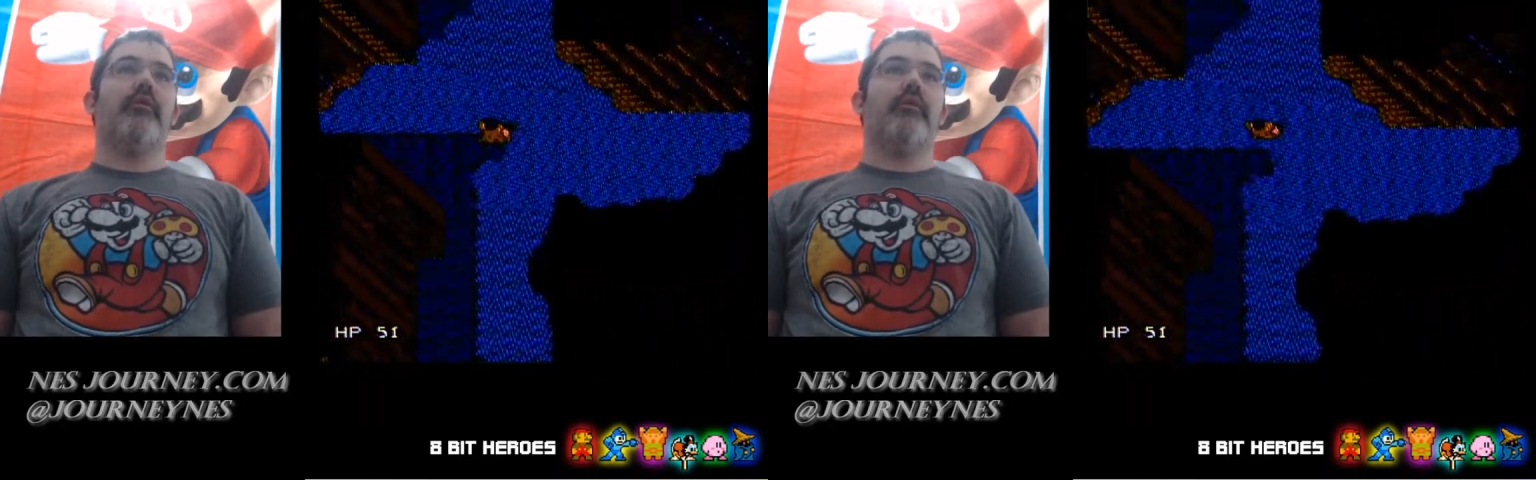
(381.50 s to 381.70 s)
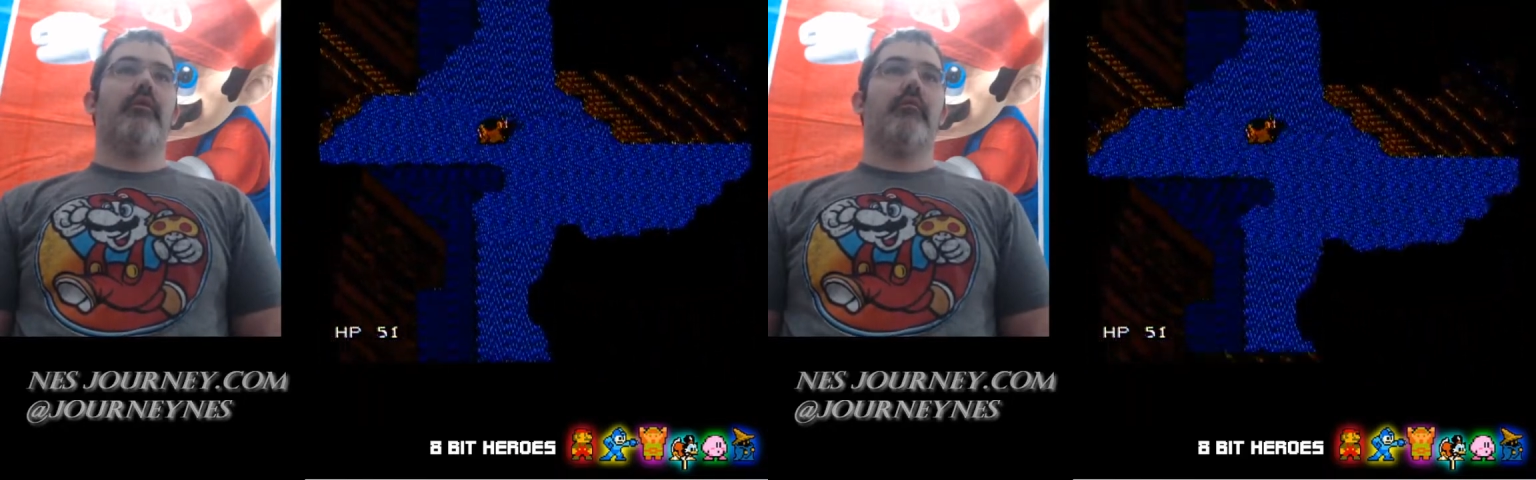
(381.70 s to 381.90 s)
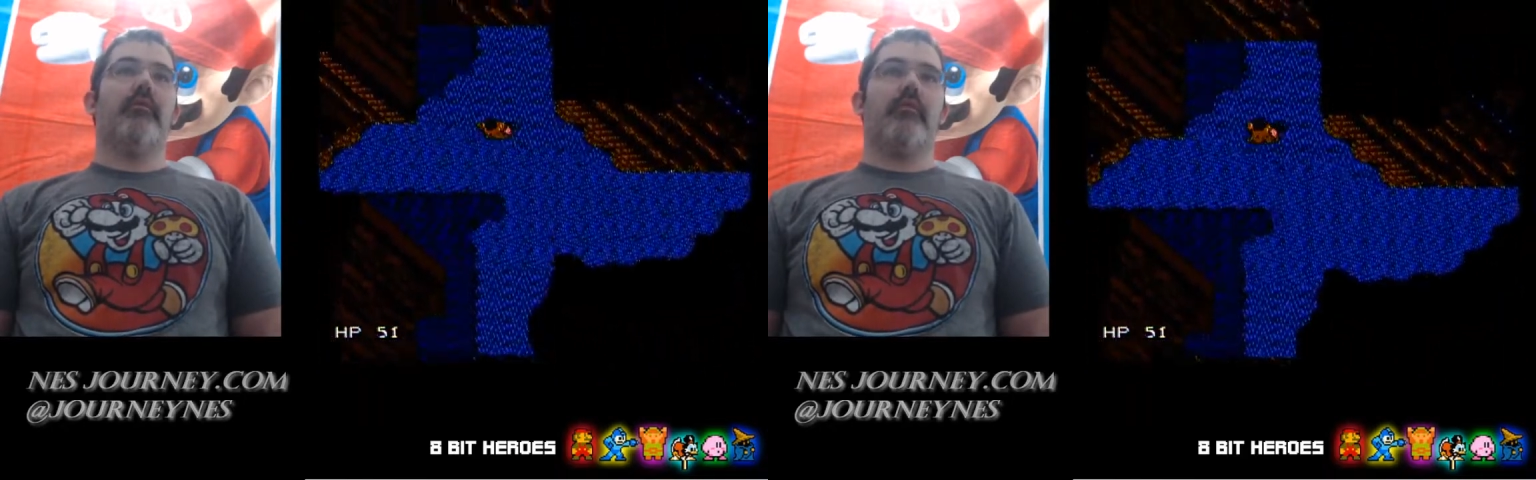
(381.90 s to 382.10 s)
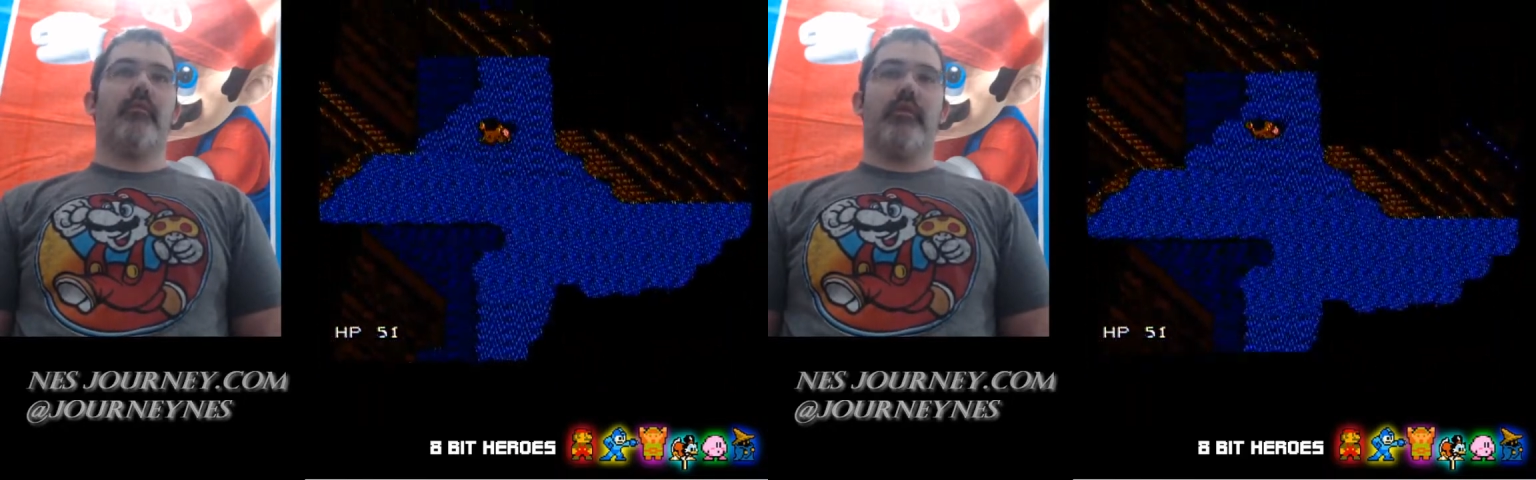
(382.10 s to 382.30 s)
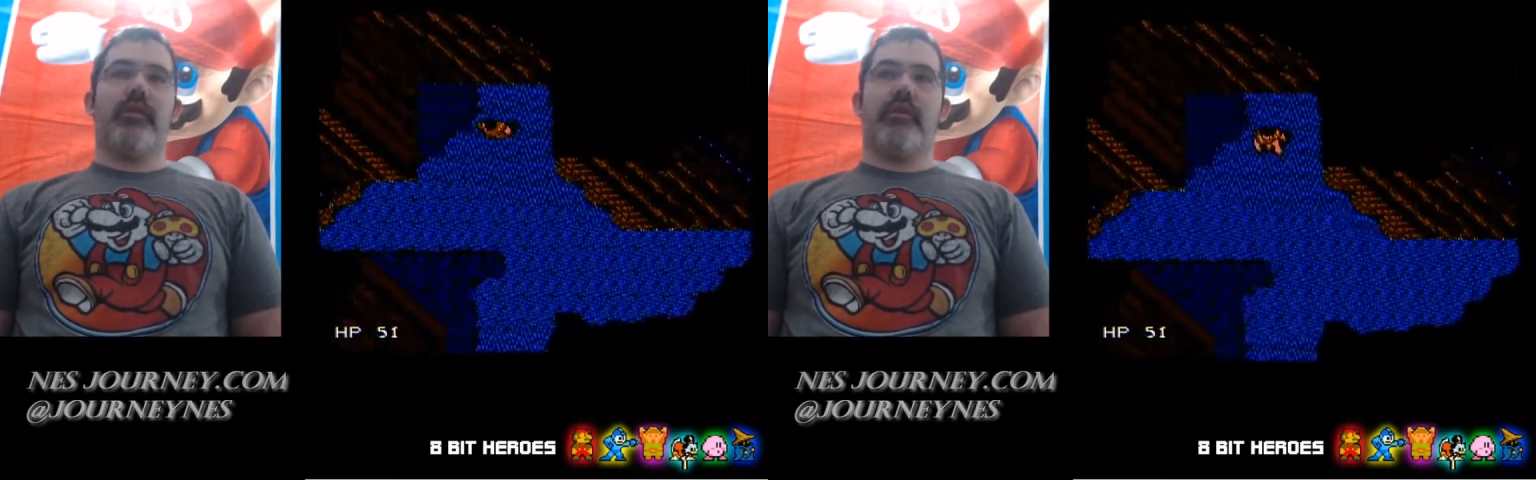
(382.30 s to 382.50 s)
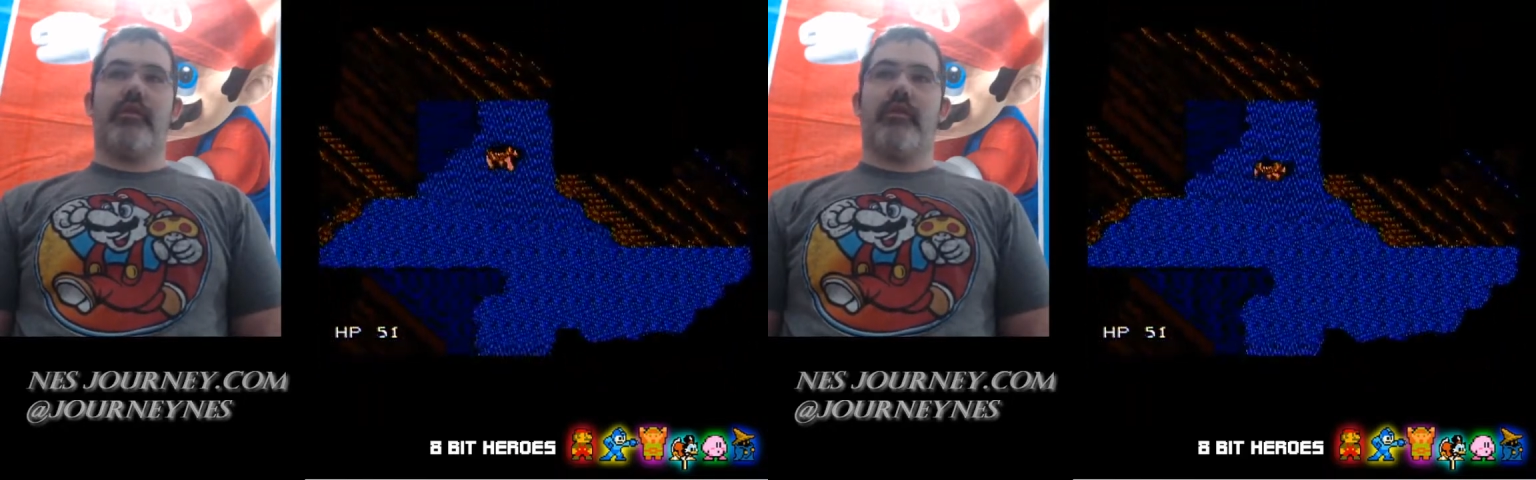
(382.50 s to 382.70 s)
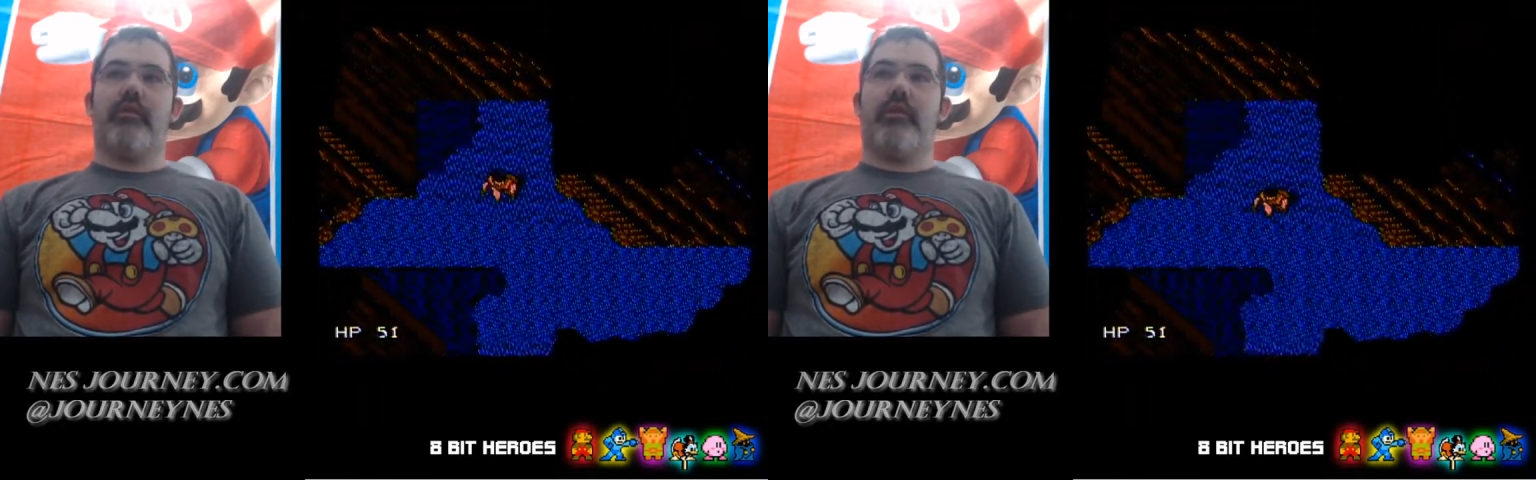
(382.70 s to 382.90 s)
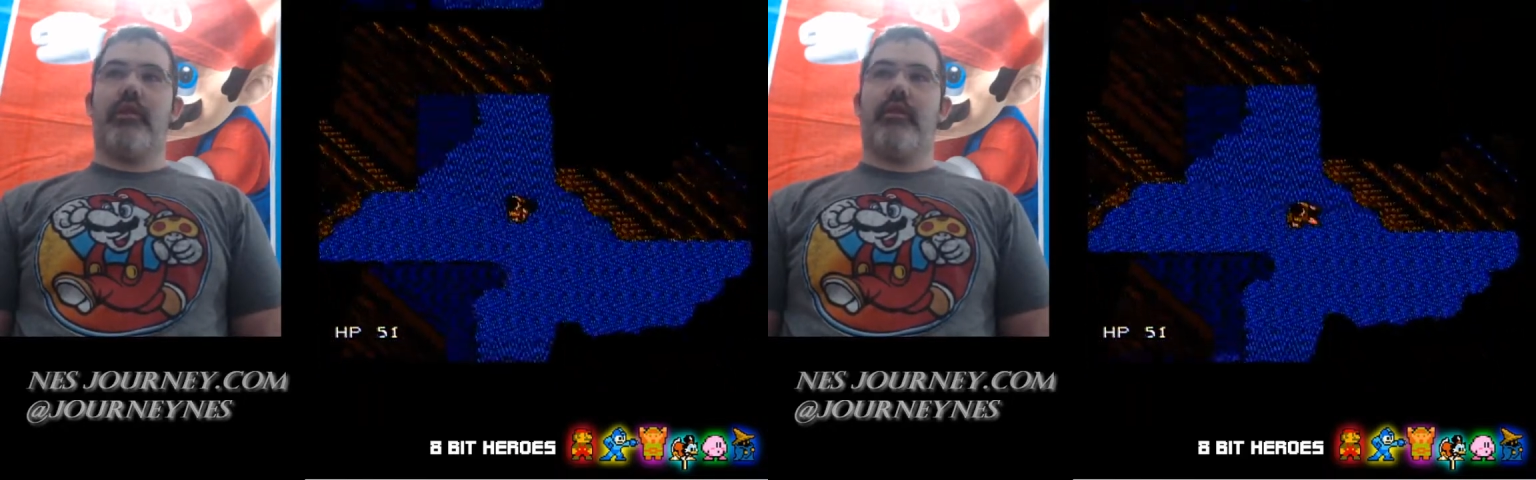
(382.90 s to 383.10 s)
Oh, that's the end of
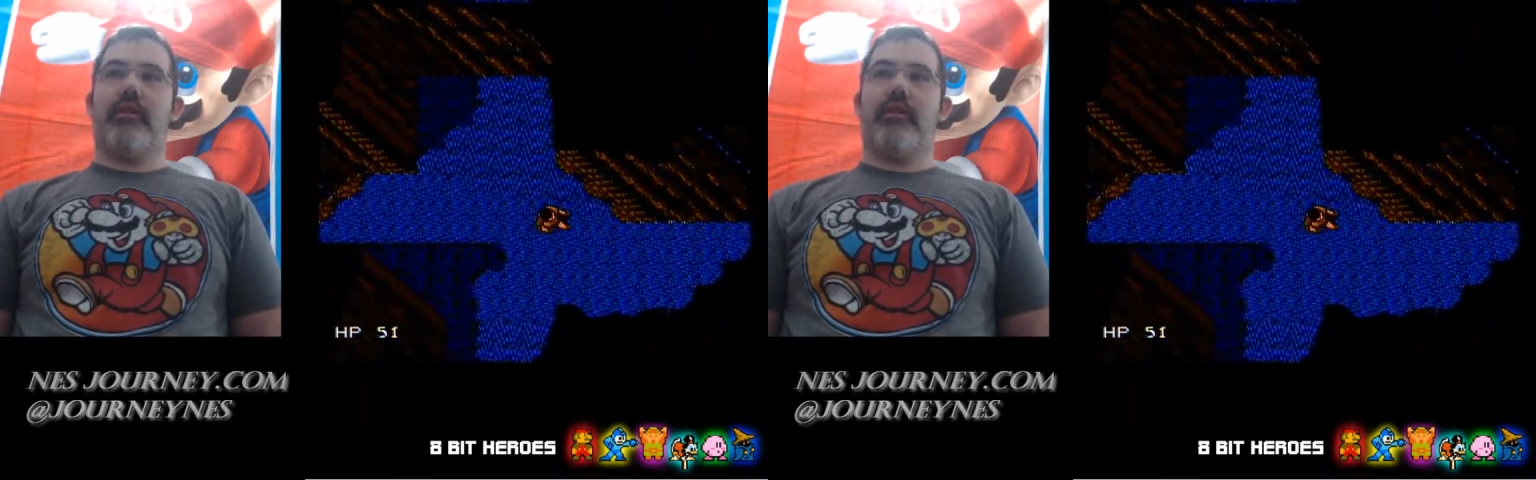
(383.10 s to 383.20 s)
the line